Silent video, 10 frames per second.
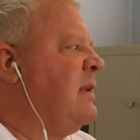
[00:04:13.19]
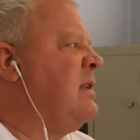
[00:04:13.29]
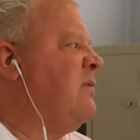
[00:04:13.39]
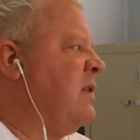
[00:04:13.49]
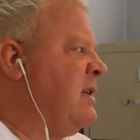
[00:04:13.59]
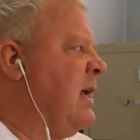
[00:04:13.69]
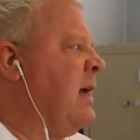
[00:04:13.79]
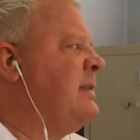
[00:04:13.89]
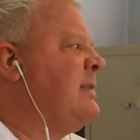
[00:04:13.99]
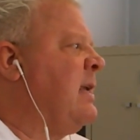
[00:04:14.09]
different
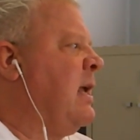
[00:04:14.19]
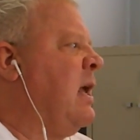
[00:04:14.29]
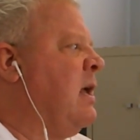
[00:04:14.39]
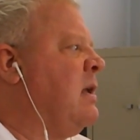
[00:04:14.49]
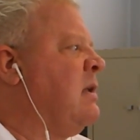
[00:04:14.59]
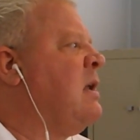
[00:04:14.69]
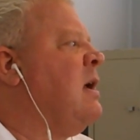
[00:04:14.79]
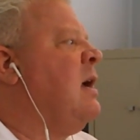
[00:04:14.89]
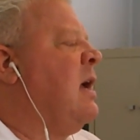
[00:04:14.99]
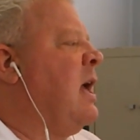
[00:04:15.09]
tests and
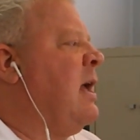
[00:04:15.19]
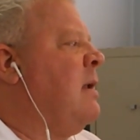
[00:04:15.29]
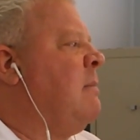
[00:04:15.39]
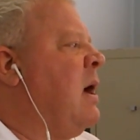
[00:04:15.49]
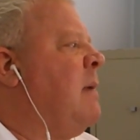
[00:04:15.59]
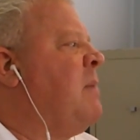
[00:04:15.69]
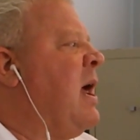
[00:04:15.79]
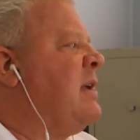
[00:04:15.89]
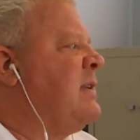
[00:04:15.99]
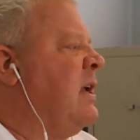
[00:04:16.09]
my
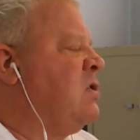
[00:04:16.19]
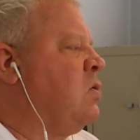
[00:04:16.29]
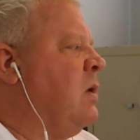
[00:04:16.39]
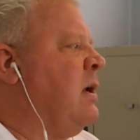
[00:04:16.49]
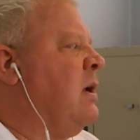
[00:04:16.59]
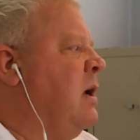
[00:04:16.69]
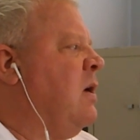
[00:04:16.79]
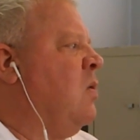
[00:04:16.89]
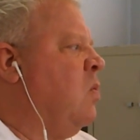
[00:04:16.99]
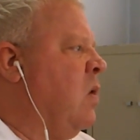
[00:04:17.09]
past history
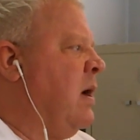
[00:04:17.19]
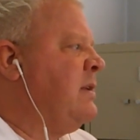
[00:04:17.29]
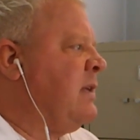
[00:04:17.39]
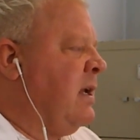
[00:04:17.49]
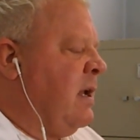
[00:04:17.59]
it was.